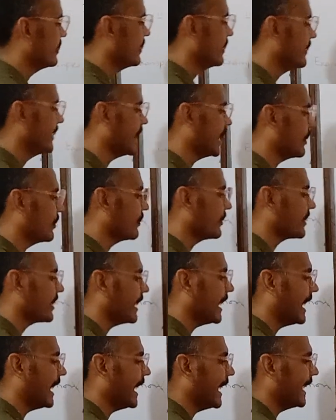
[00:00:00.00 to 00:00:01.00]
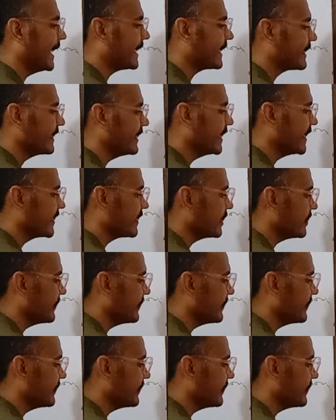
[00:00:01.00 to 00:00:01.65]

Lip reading: Now I clearly